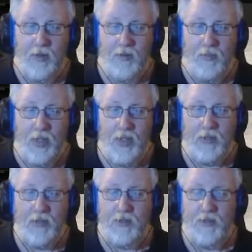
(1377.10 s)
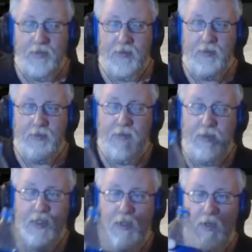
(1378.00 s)
But
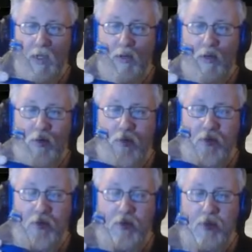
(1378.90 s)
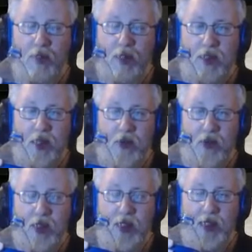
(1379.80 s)
there we go. That's
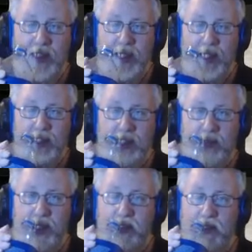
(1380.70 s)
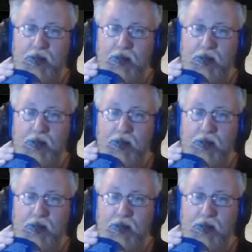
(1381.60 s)
how easy it is to miss.